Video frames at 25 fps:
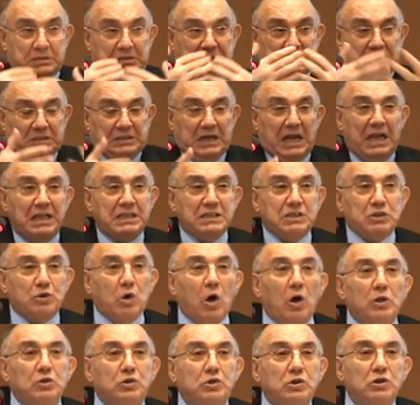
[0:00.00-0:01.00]
trend
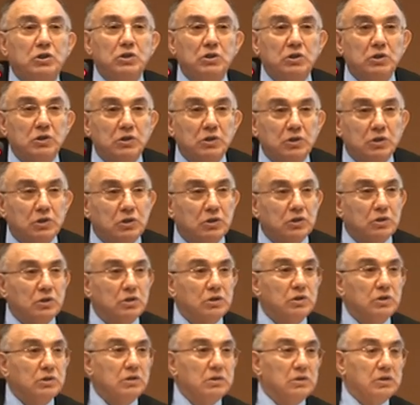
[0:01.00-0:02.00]
continues,
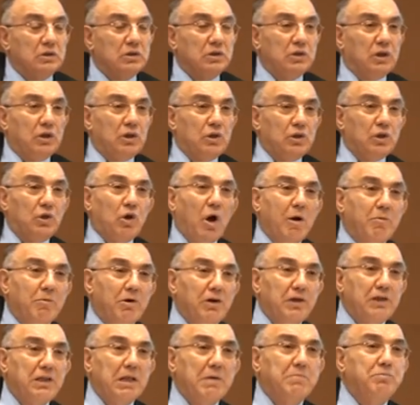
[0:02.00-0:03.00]

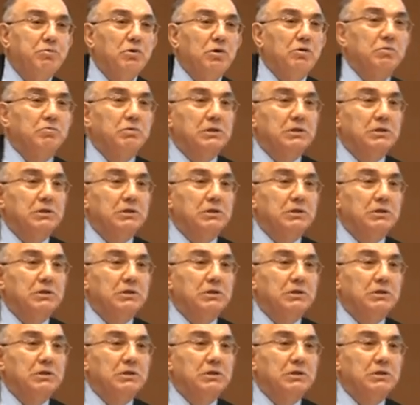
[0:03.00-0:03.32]
commodity boom